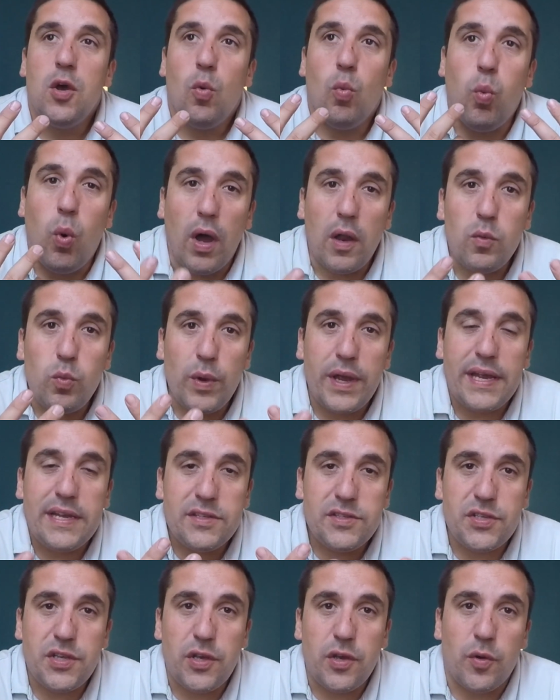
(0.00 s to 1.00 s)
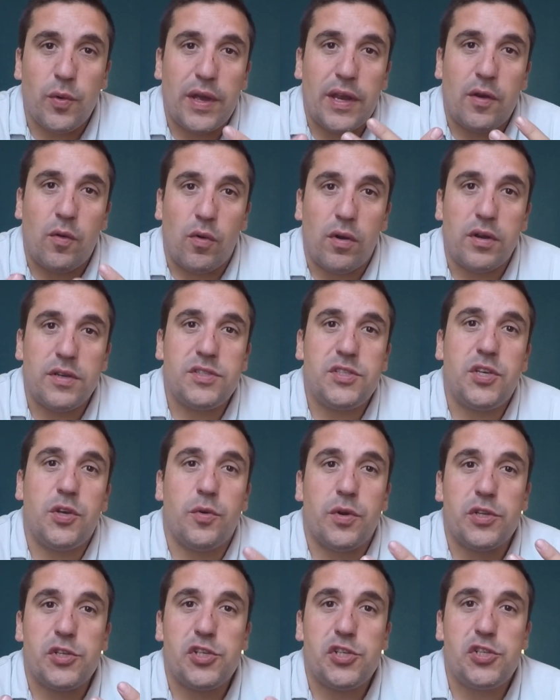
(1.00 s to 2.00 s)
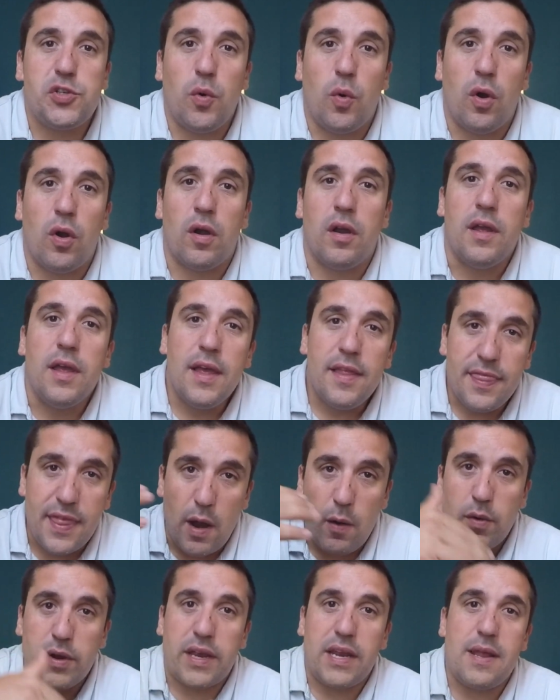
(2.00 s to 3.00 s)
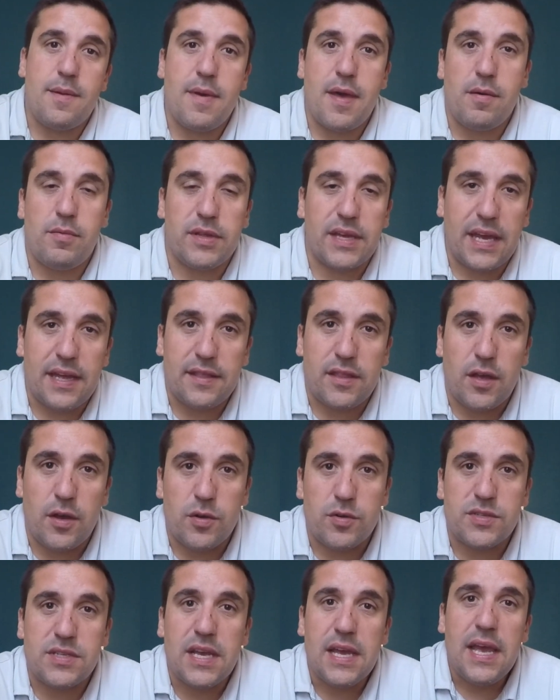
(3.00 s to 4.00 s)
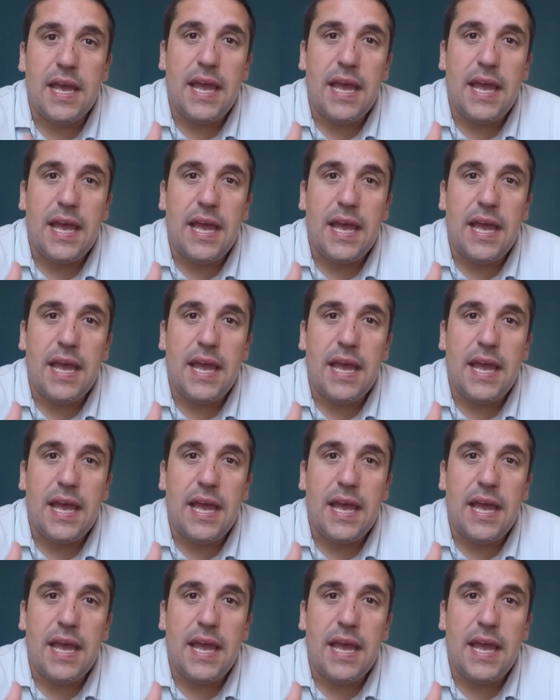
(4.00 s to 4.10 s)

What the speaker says: What we do in order to ensure that we're going to be able to get those